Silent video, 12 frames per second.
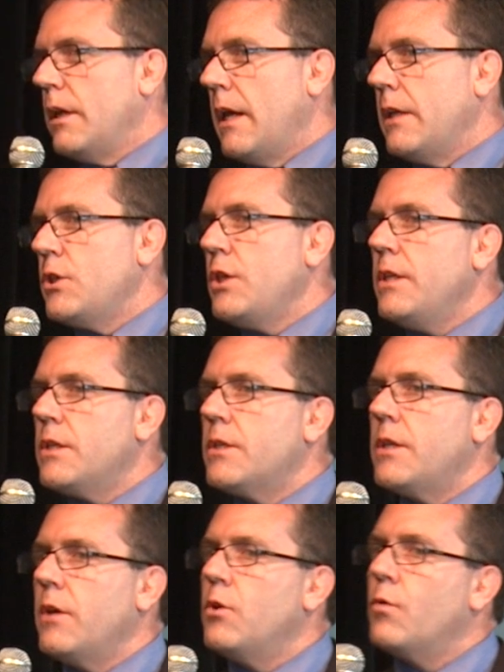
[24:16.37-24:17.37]
And she
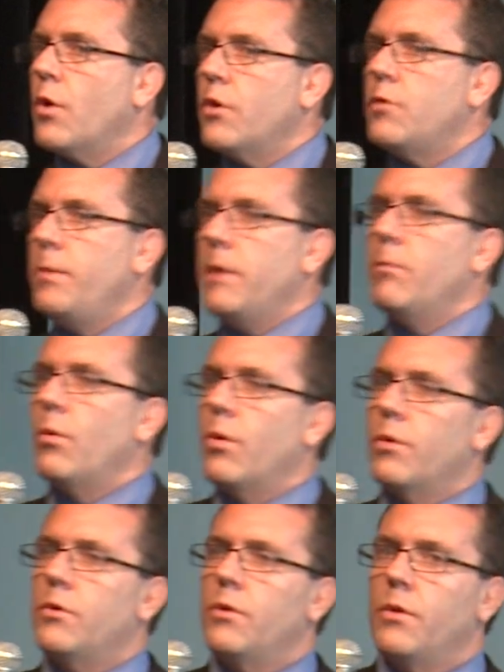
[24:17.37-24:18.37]
just said, you've got to speak
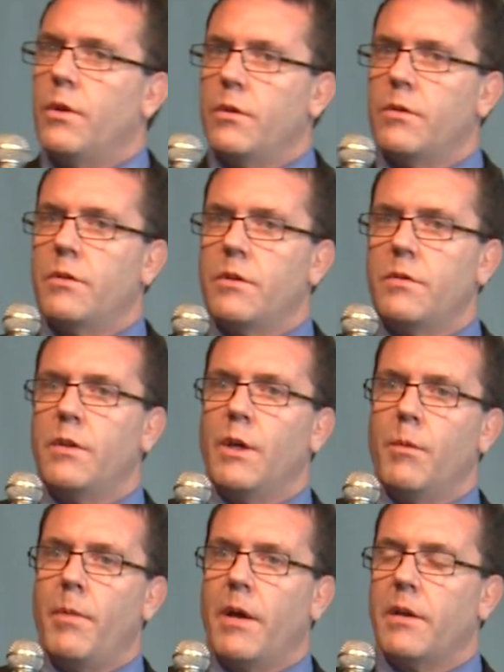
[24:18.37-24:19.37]
more to this
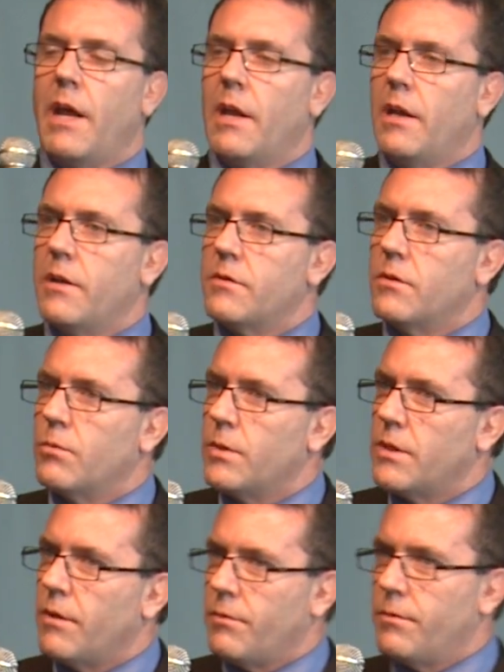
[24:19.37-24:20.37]
thing about adolescence,
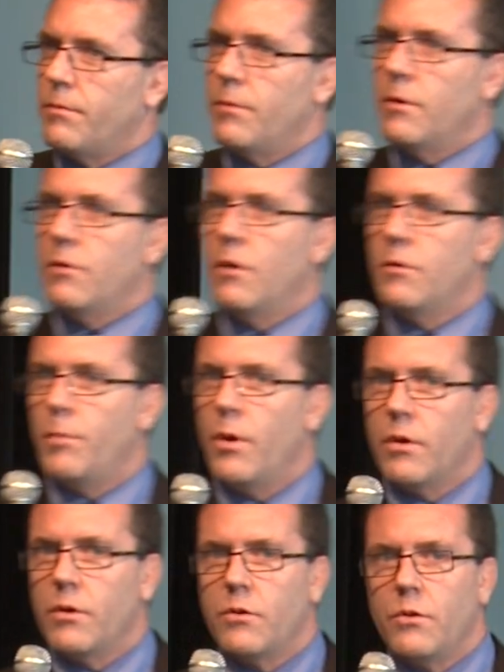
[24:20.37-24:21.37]
which I've
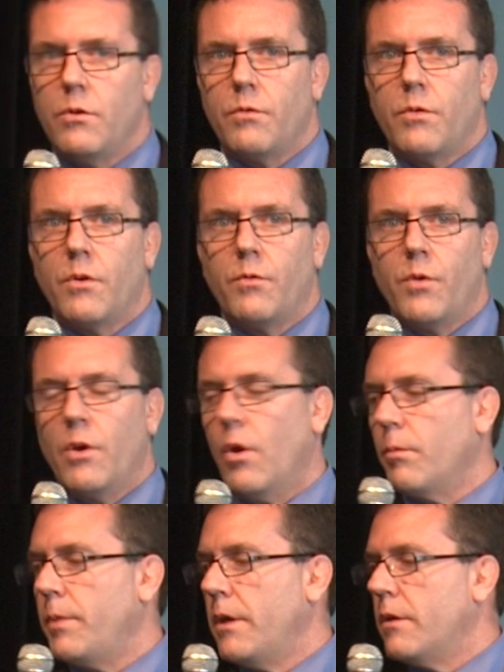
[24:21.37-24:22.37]
spoken to for a
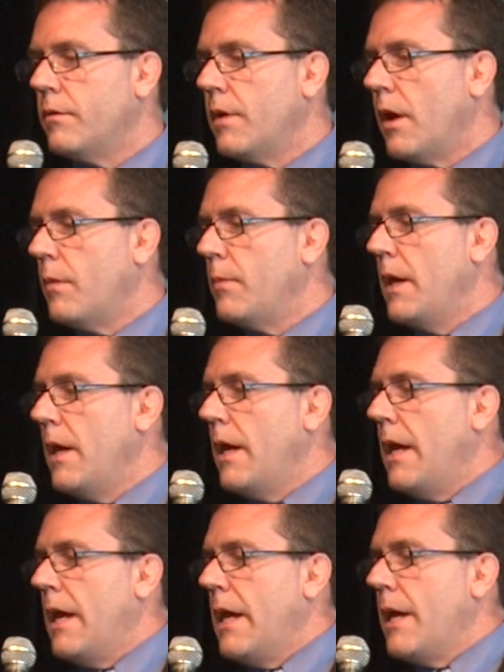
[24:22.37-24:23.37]
long period of time.
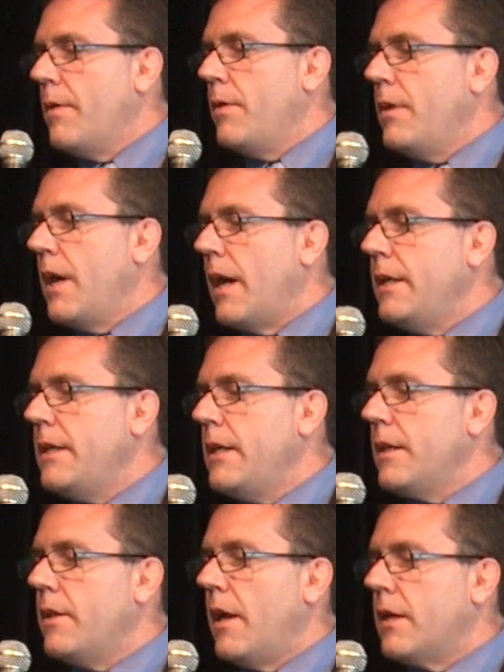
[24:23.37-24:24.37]
The
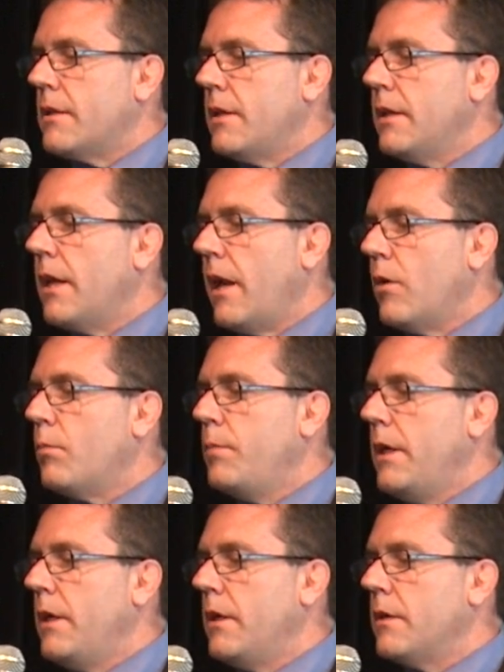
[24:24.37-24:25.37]
idea that it cannot
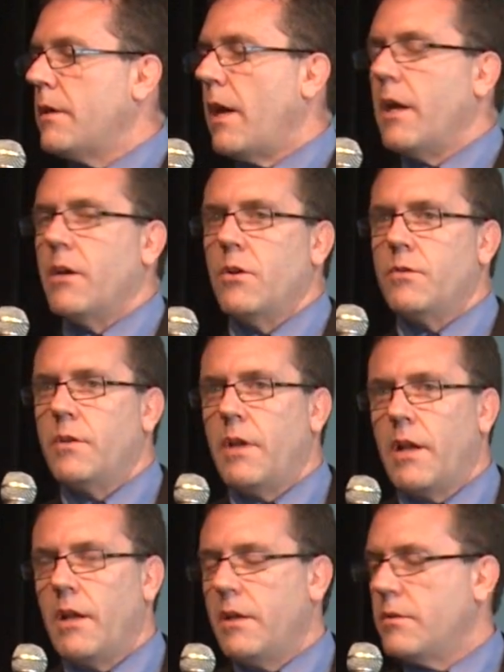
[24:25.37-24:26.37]
be diagnosed in
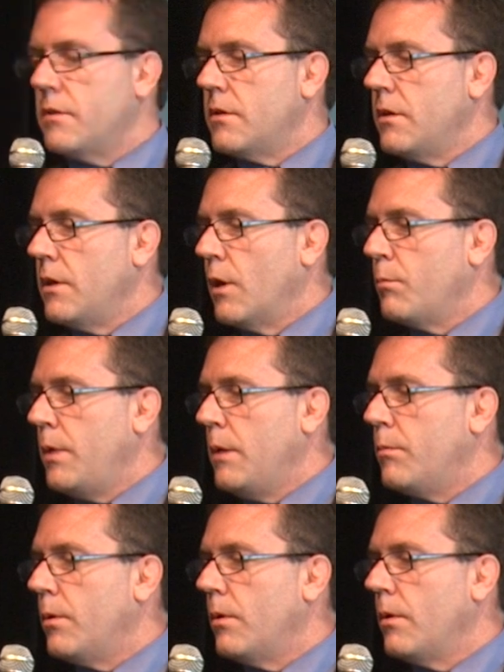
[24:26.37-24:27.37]
adolescents and young
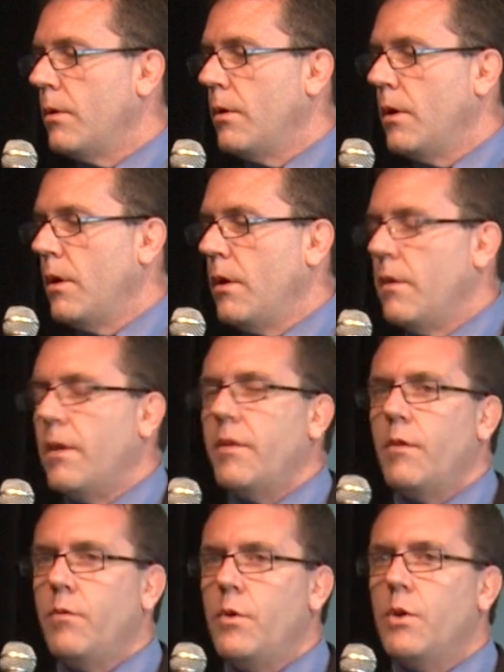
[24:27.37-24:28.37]
people, that
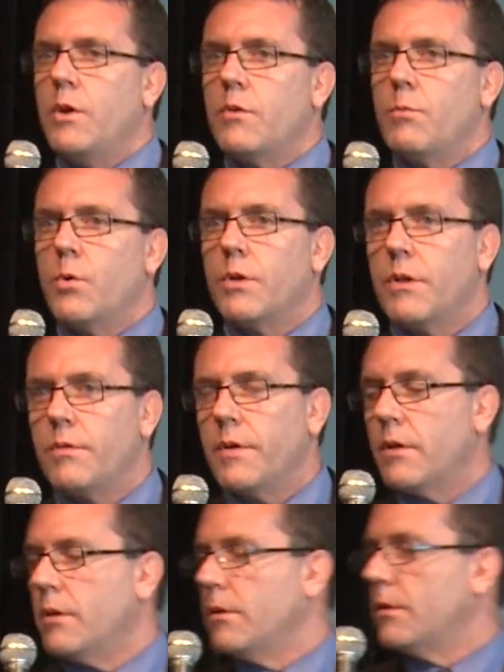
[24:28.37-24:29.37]
they're viewed as more
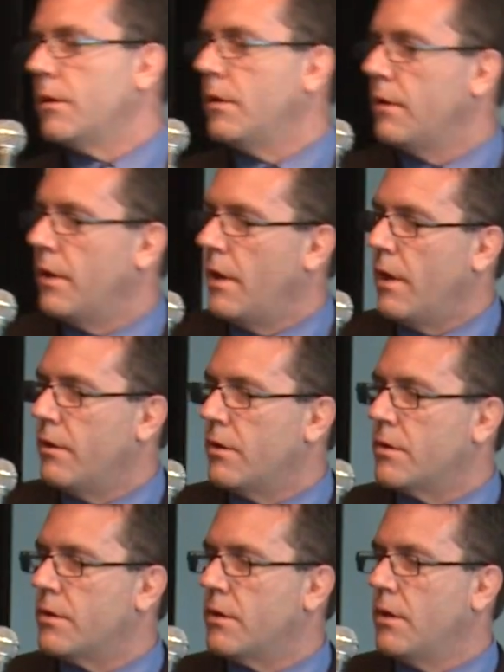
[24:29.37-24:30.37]
difficult than
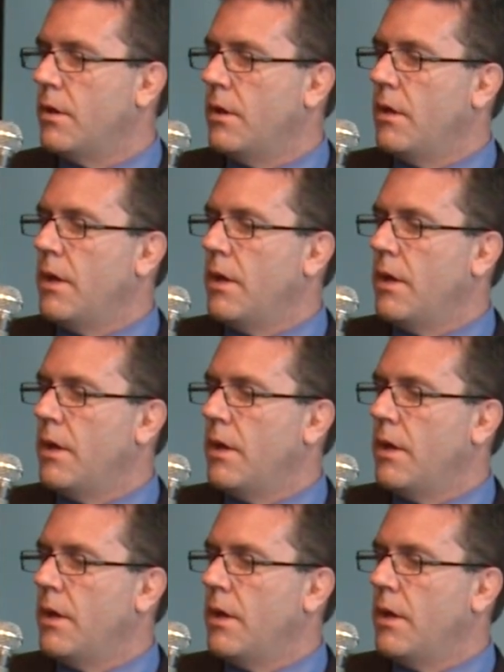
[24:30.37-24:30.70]
others,